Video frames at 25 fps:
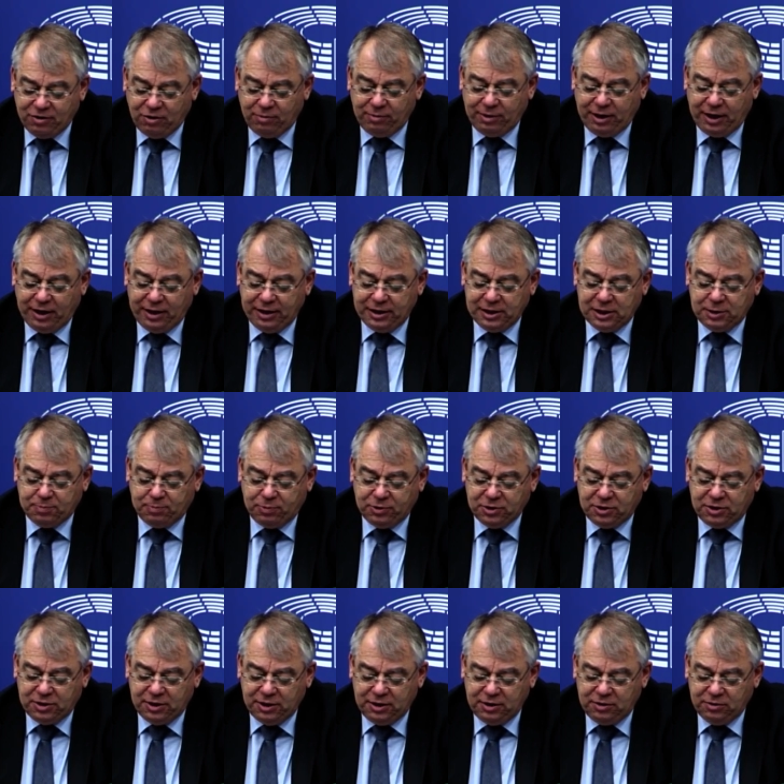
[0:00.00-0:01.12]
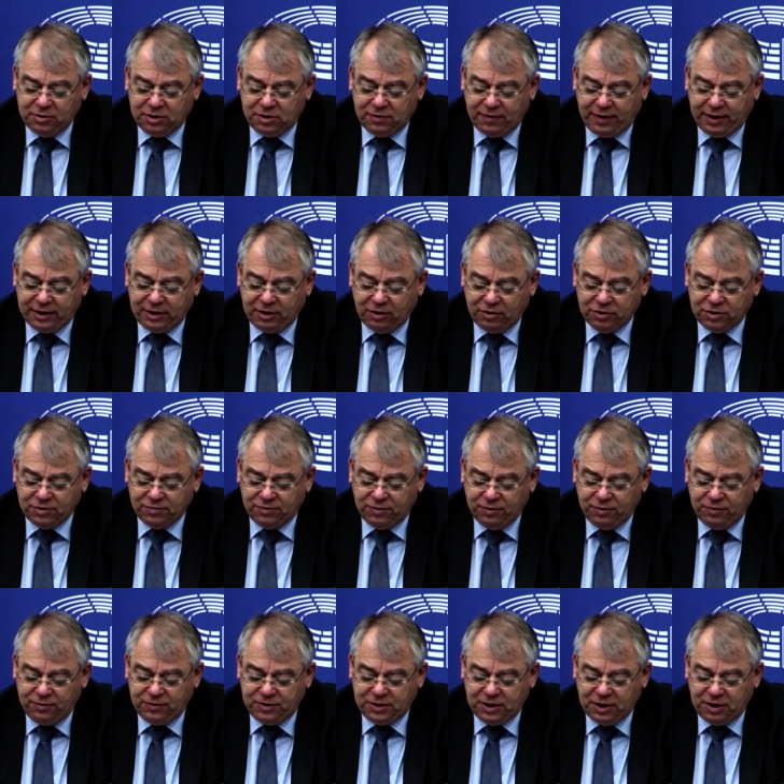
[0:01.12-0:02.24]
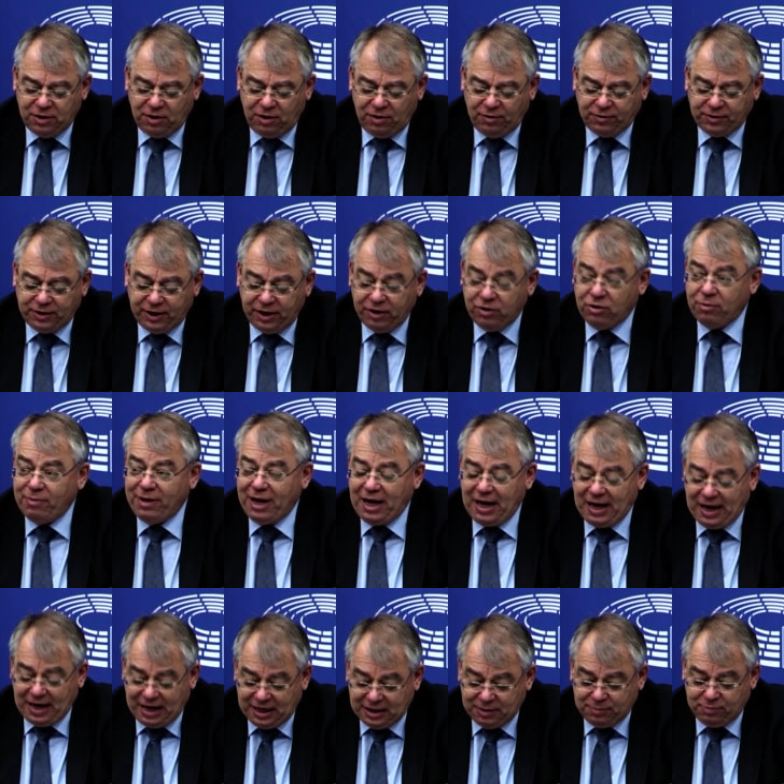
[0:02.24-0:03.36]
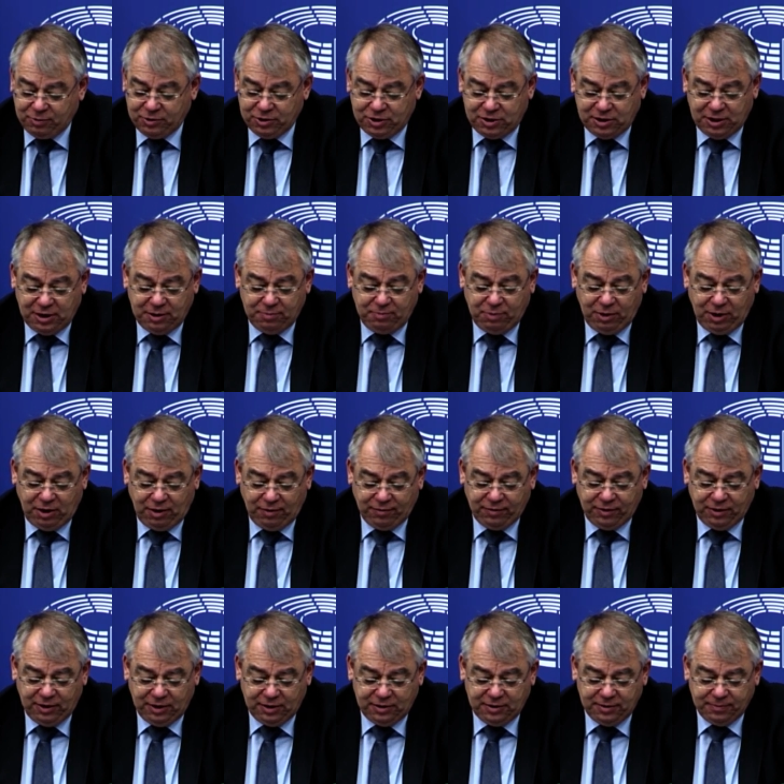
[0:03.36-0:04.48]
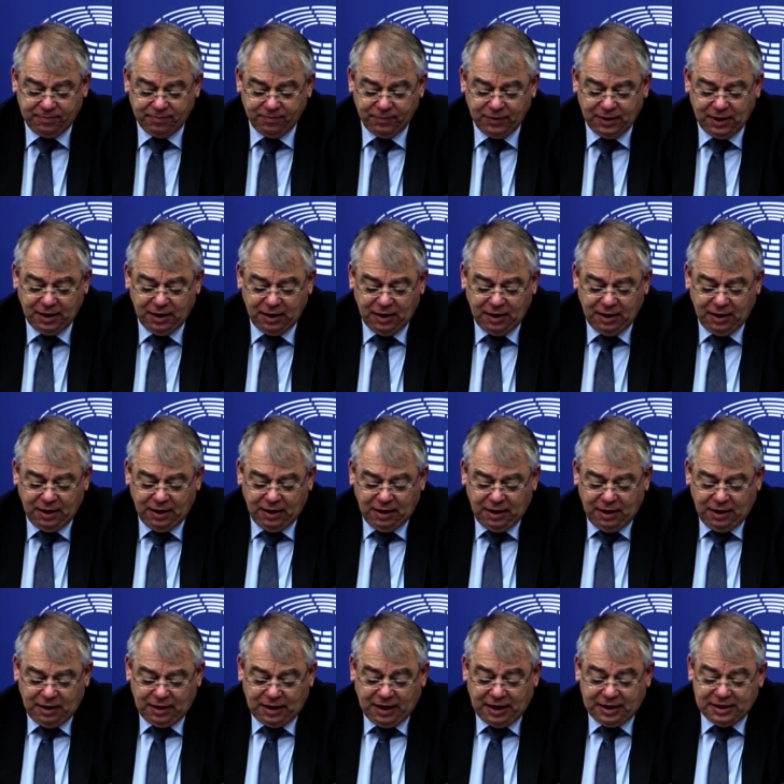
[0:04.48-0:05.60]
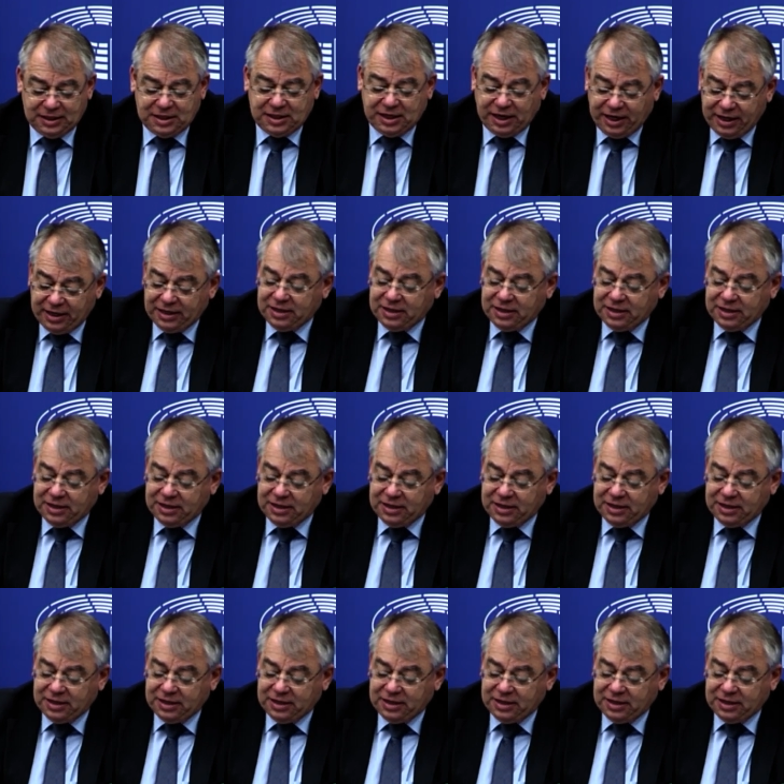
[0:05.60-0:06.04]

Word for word: In twenty sixteen, it was three point one percent, and in twenty fifteen, it was three point eight percent.